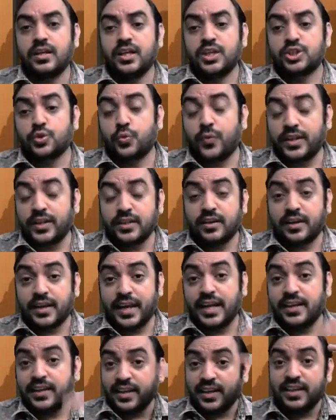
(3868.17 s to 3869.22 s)
So when the
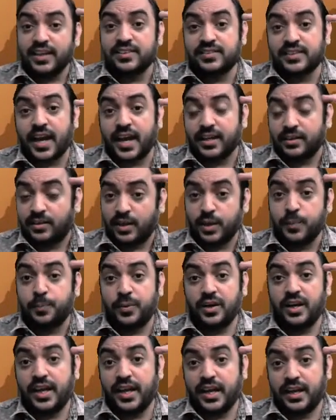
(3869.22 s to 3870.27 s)
rating is high,
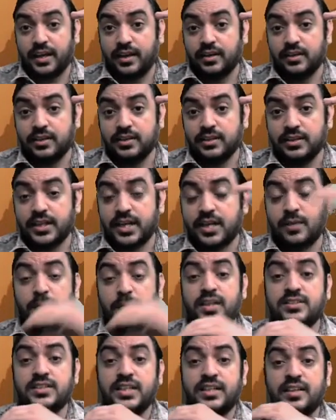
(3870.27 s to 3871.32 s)
AAA, that
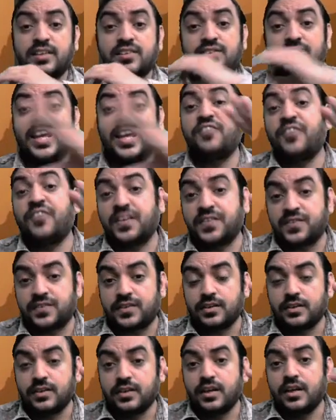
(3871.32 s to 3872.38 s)
means it is
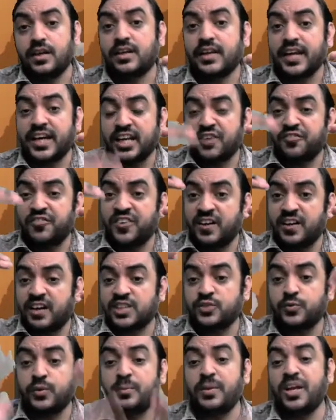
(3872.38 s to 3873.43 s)
safest. Rate of
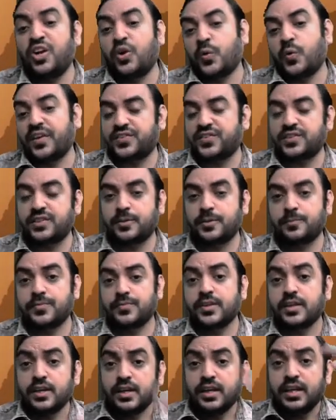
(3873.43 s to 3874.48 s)
interest will be lowest.
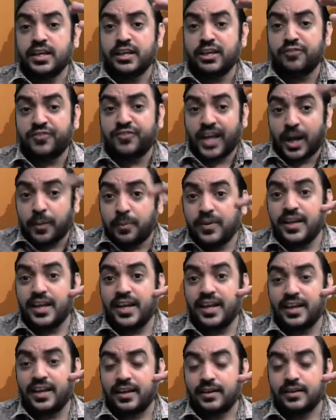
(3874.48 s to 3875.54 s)
If
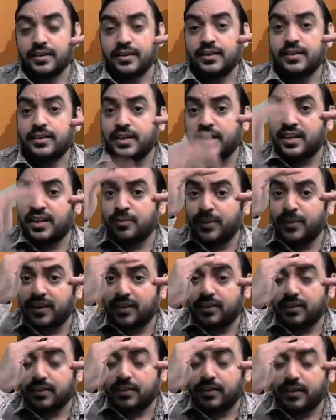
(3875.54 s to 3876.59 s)
AA, little
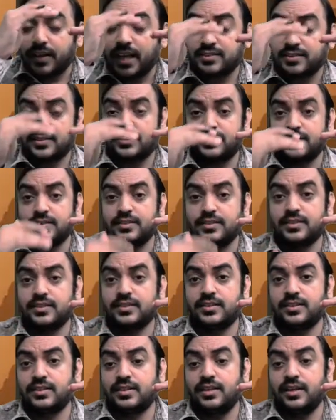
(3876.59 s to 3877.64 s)
bit less
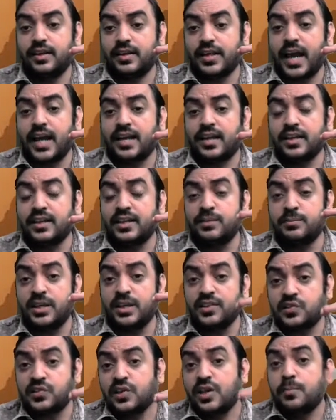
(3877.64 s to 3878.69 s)
uh, category
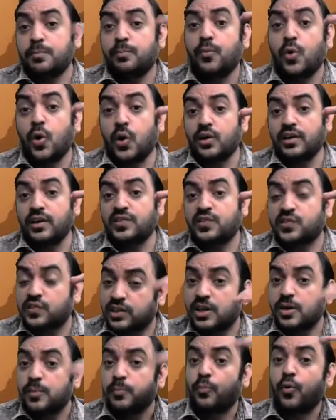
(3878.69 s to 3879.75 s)
means more
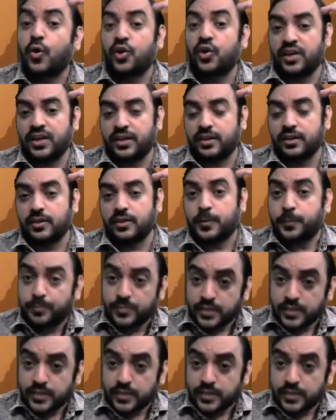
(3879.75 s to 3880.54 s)
risk, more return.